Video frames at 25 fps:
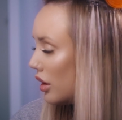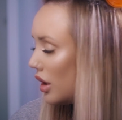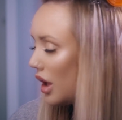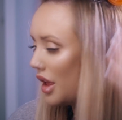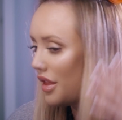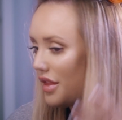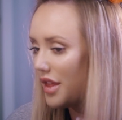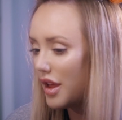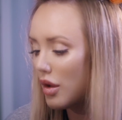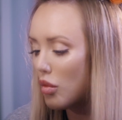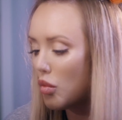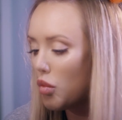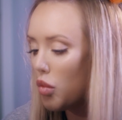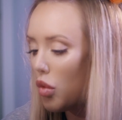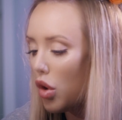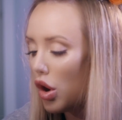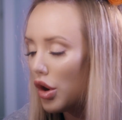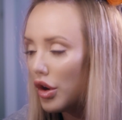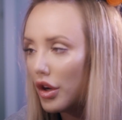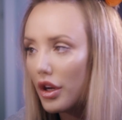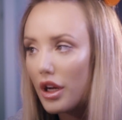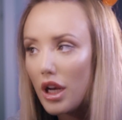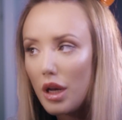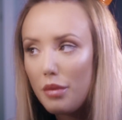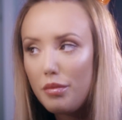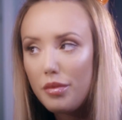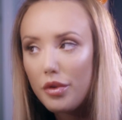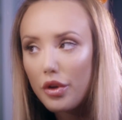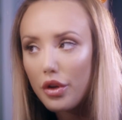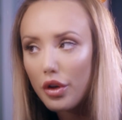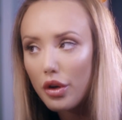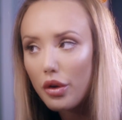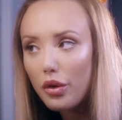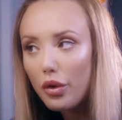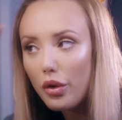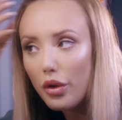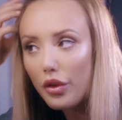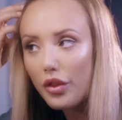I think one clip's going
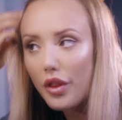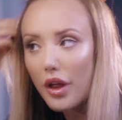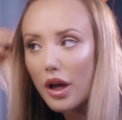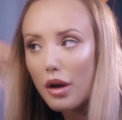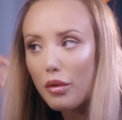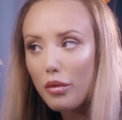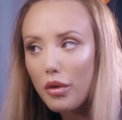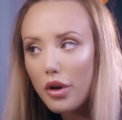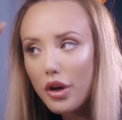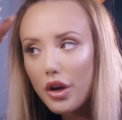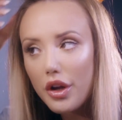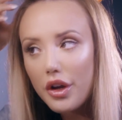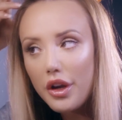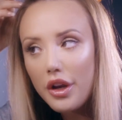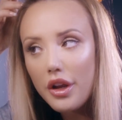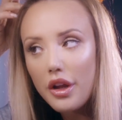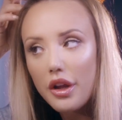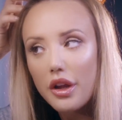to hold that one.